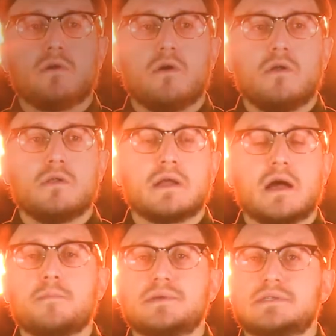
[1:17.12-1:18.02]

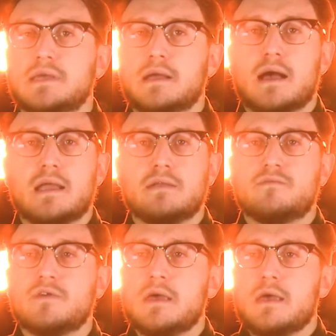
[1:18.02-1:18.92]
all-encompassing kind
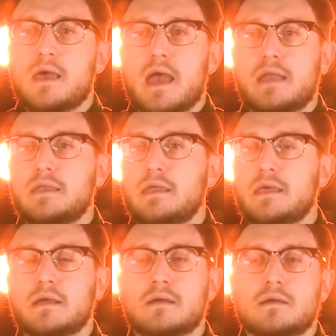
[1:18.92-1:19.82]
of
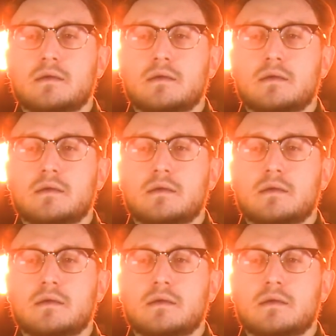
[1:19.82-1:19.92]
editing,